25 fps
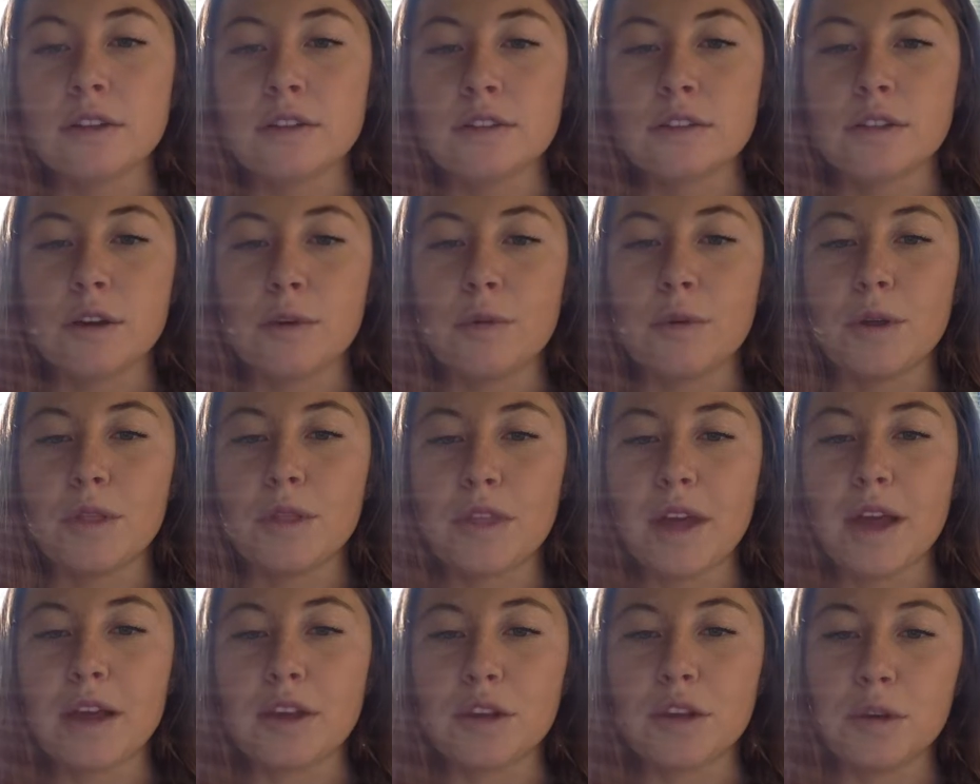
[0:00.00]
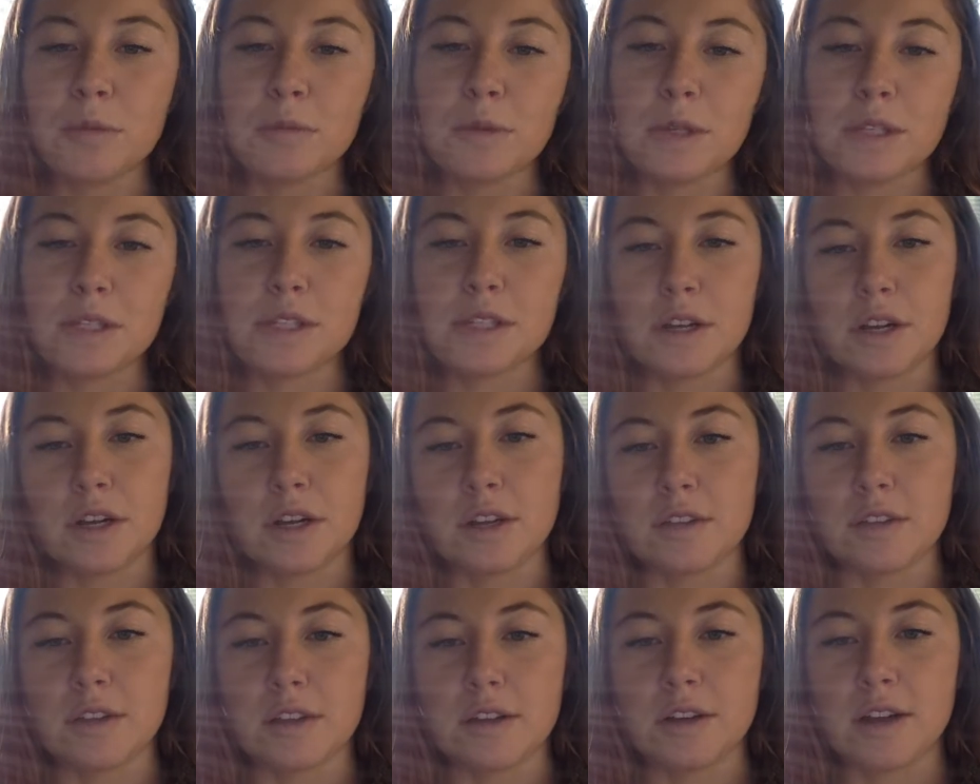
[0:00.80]
So, with that human to
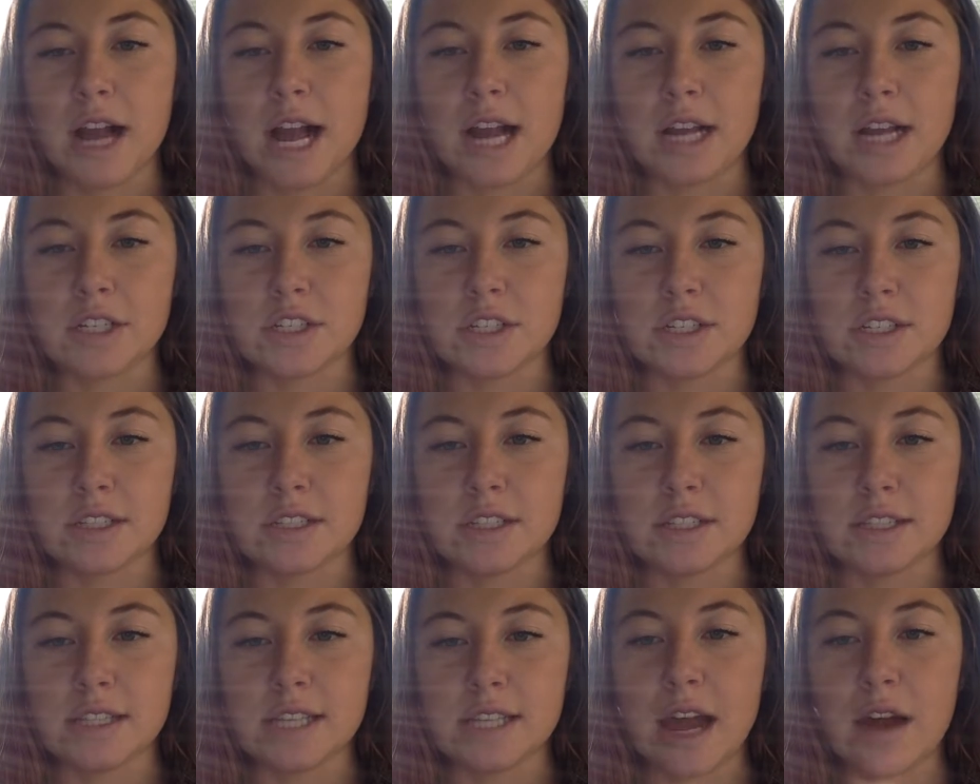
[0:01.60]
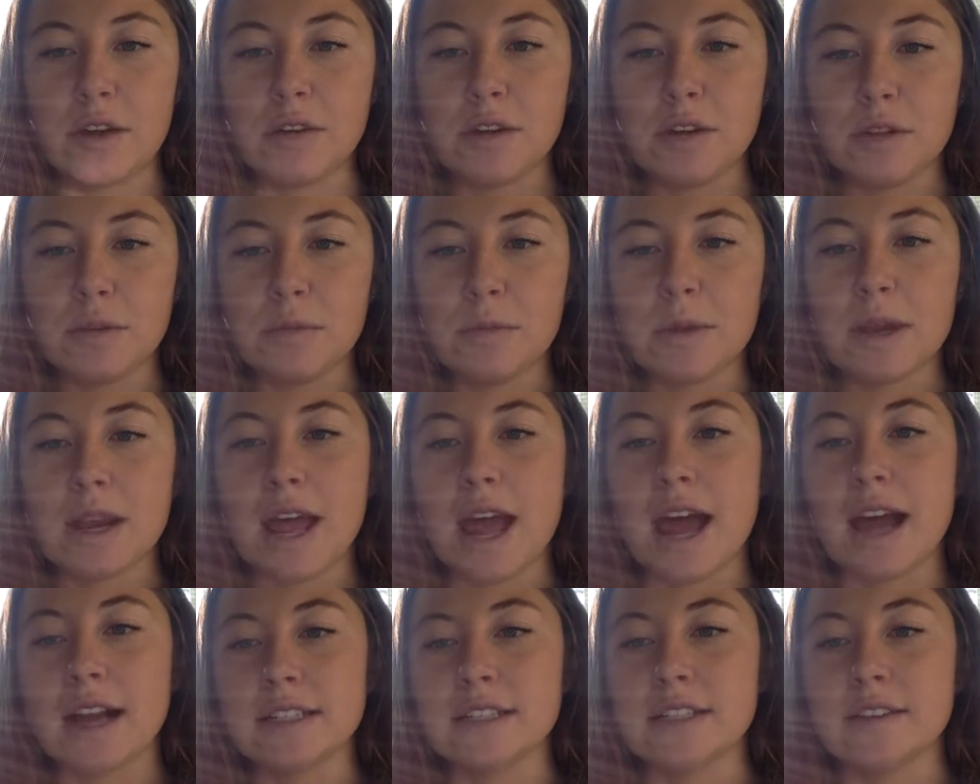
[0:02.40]
earth interactions, it's how human
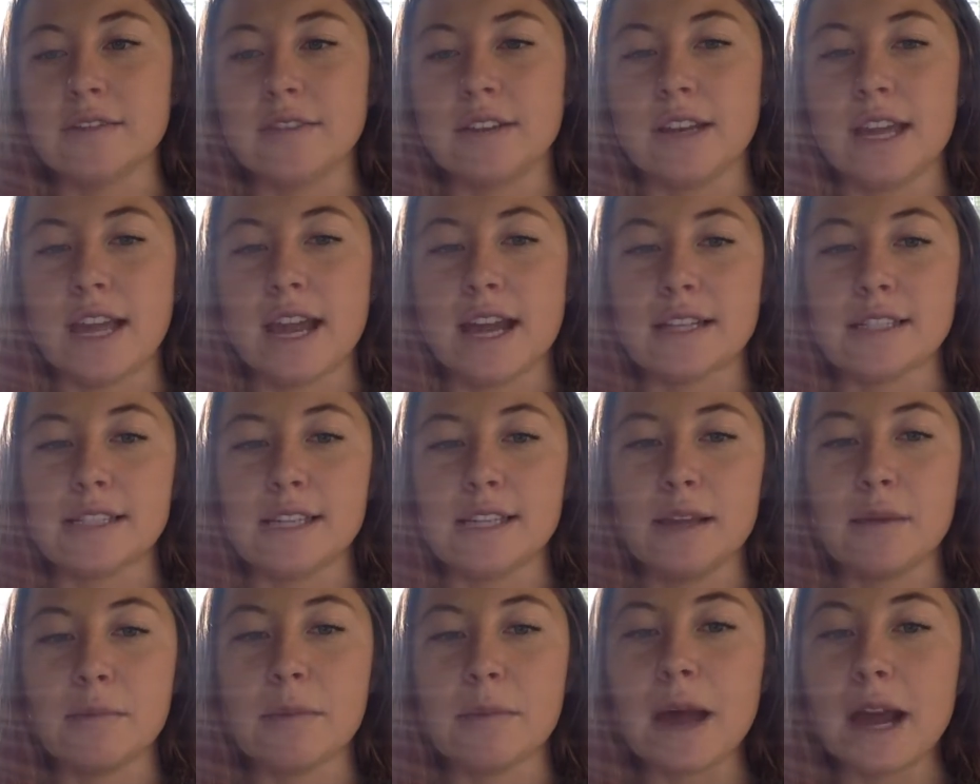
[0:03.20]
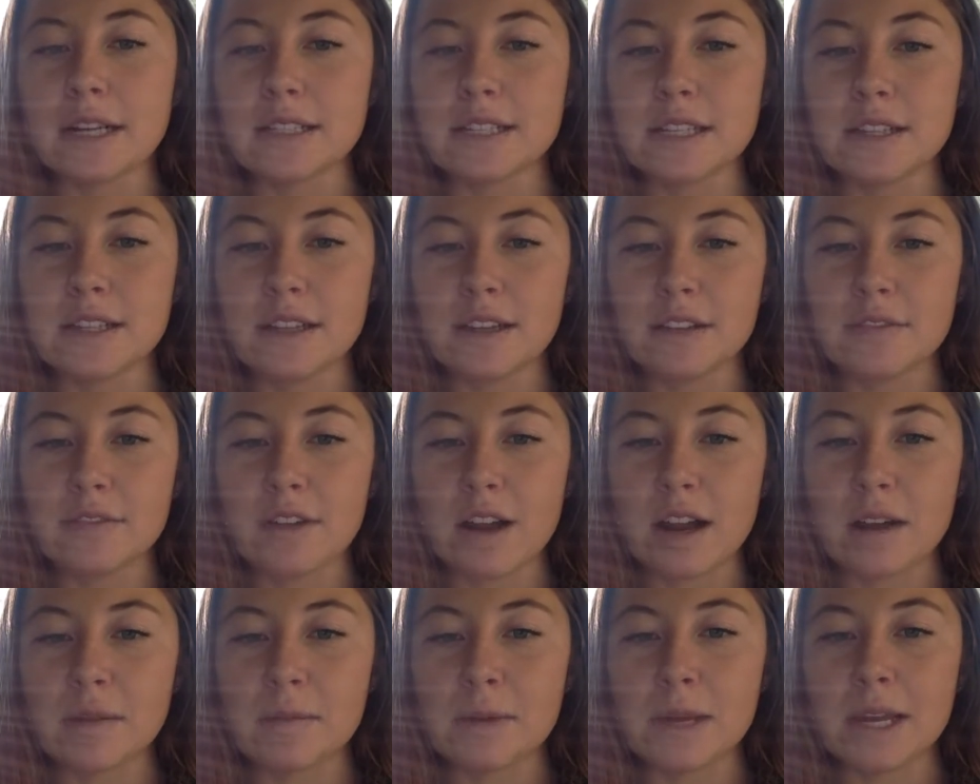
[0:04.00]
activity has impacted the
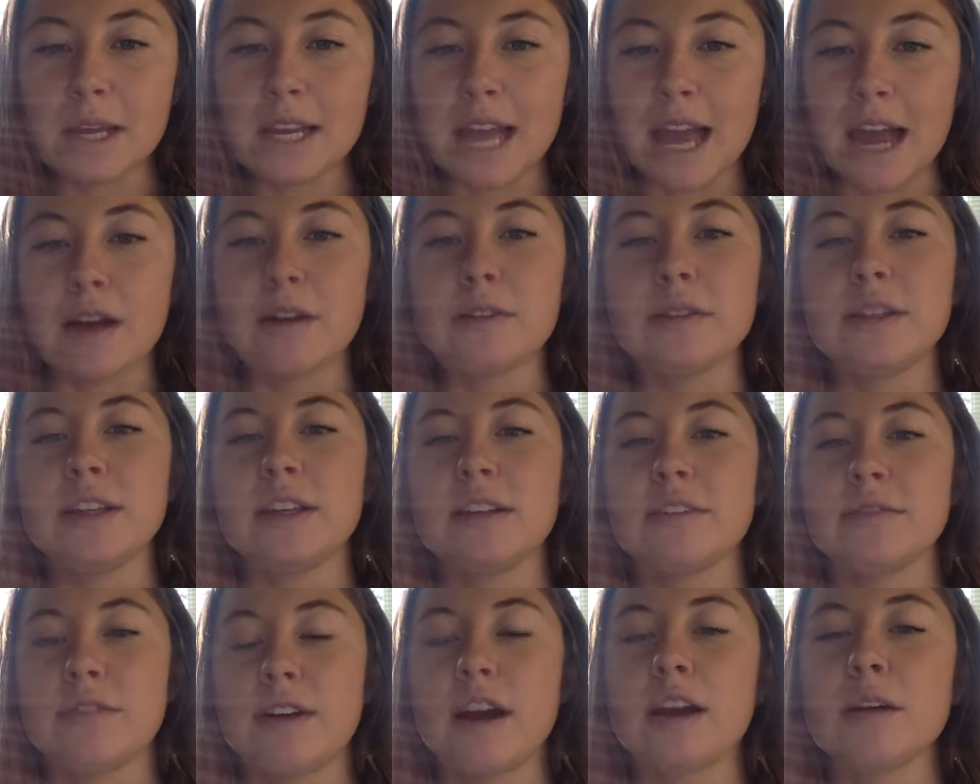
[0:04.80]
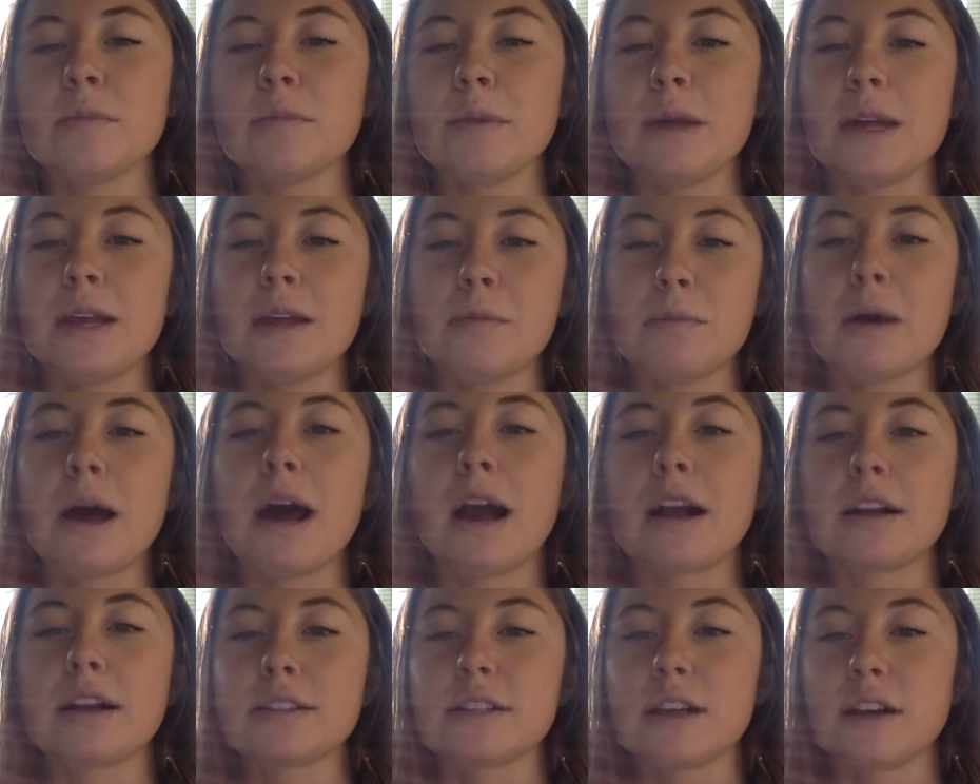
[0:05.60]
environment and how the environment
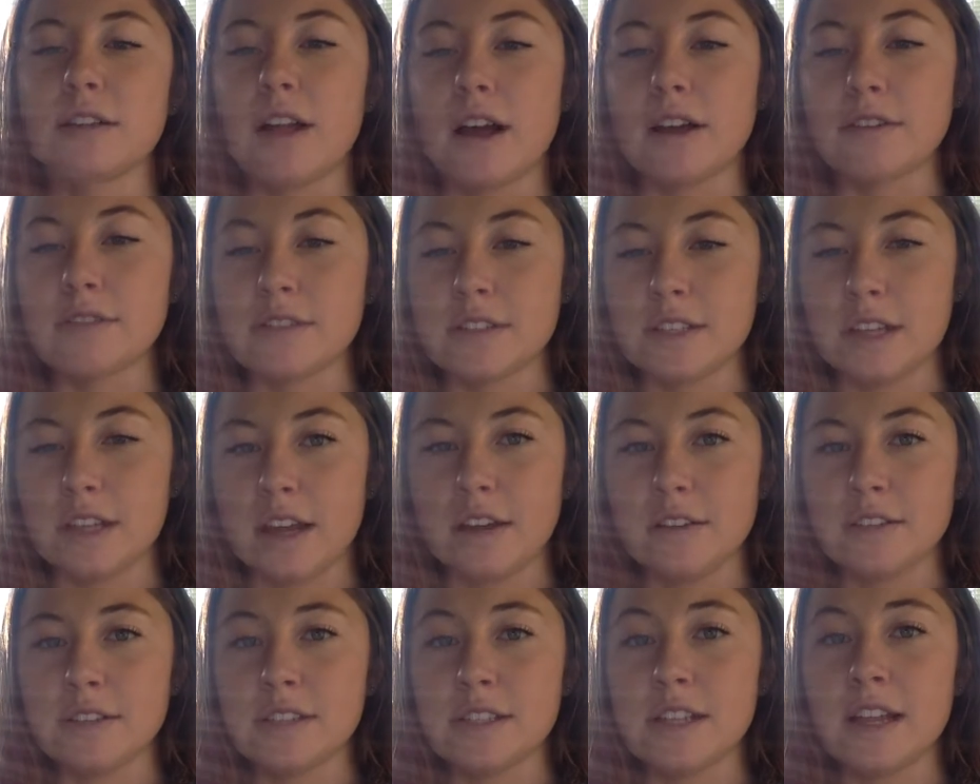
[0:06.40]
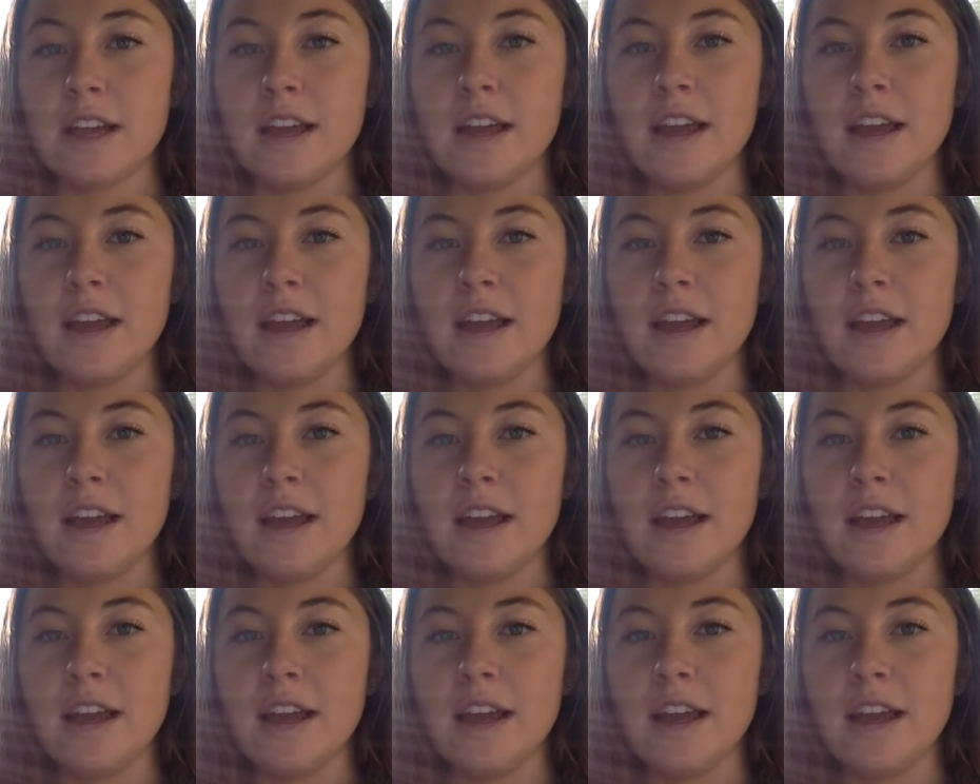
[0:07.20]
impacts our lifestyles